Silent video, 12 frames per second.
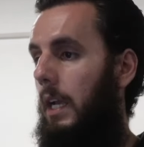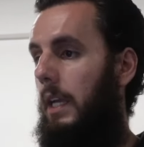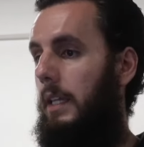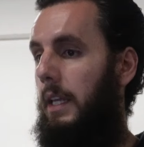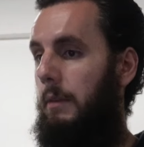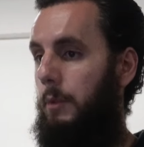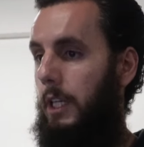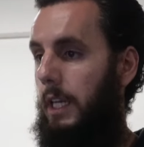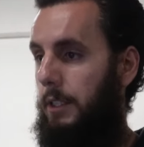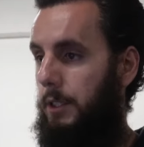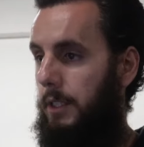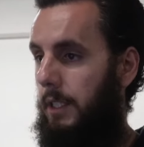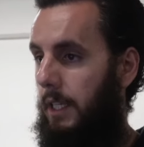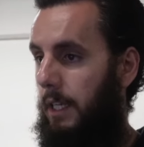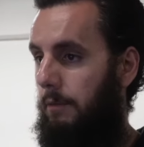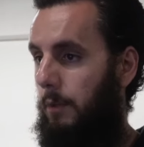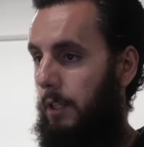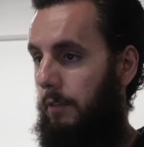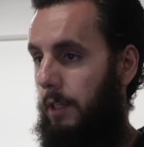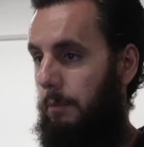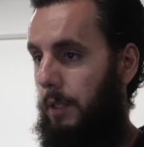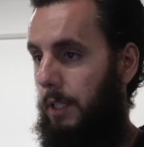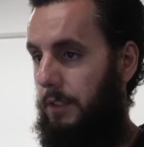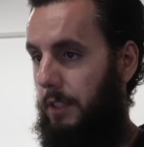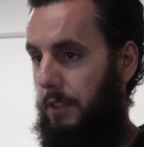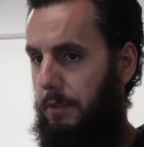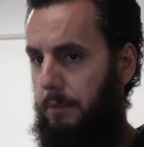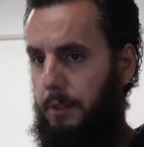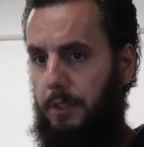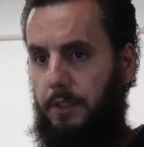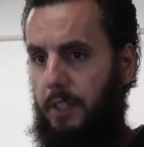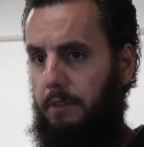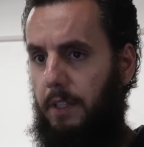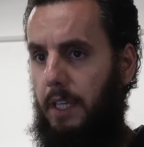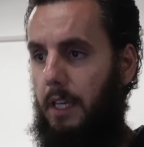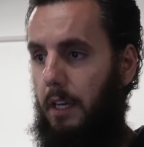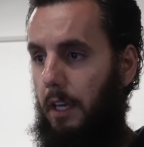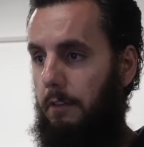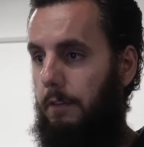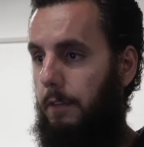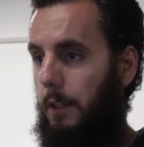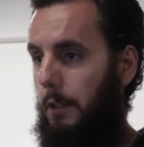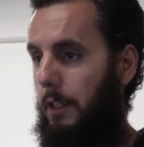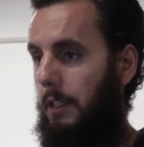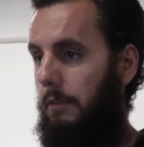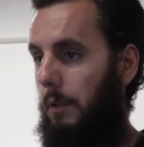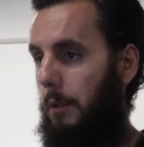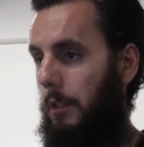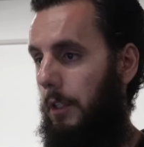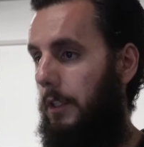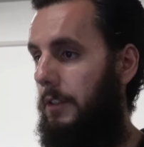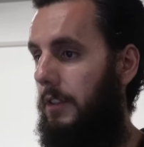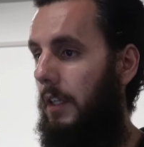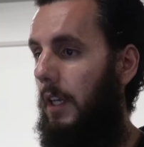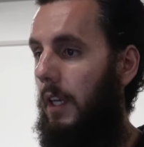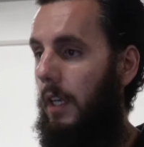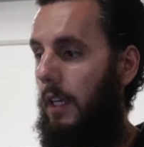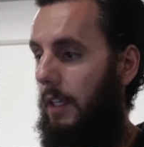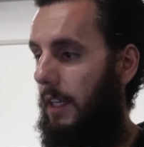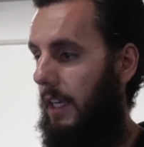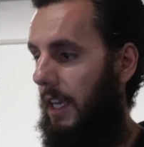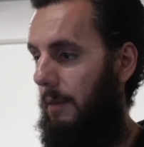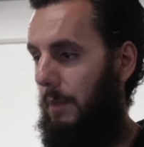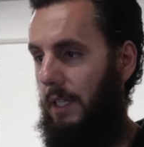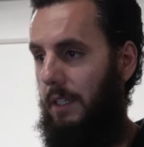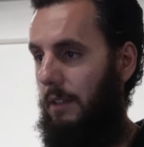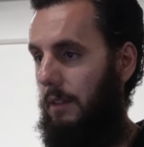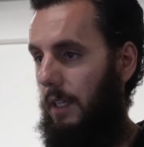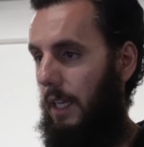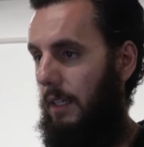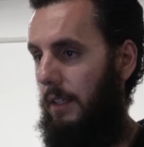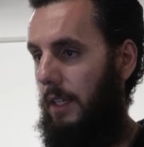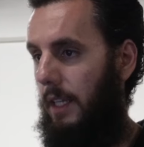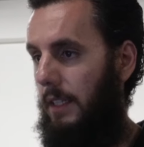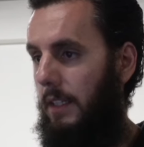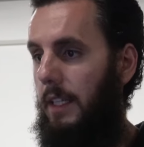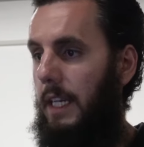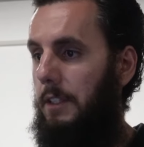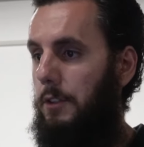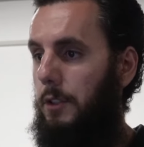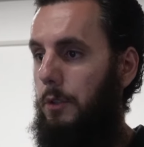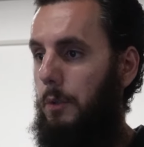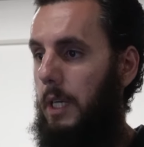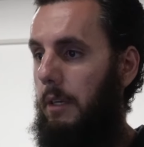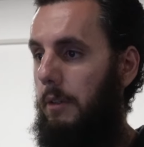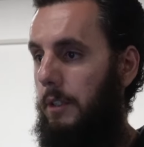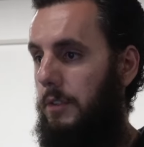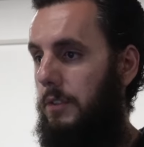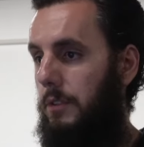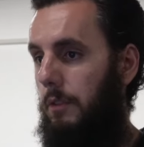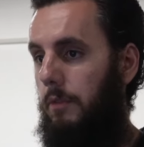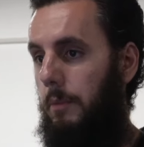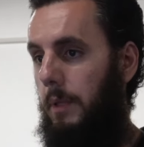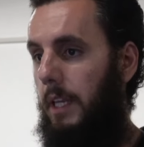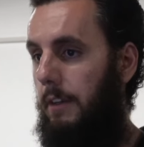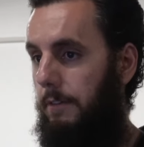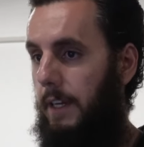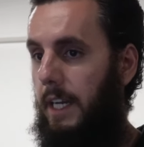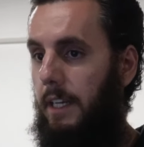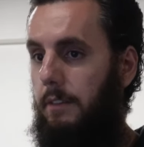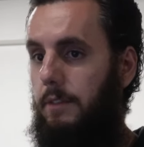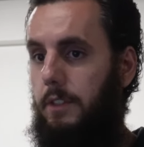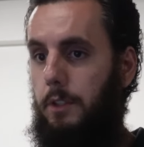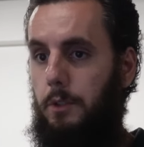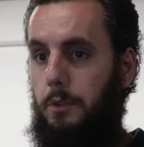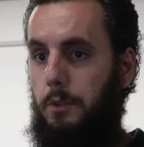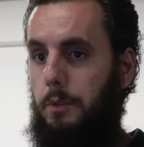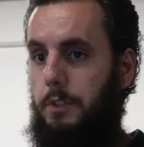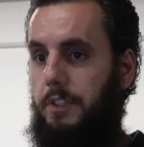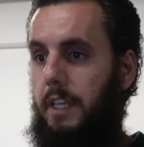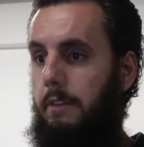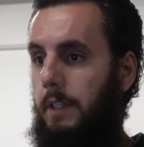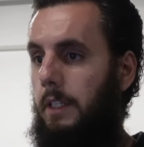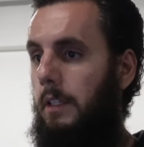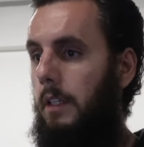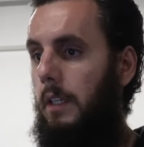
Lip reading: And then we actually did have one of our Plus customers have like a flurry of orders that came in like the last 2 hours. So from like 5 to 7,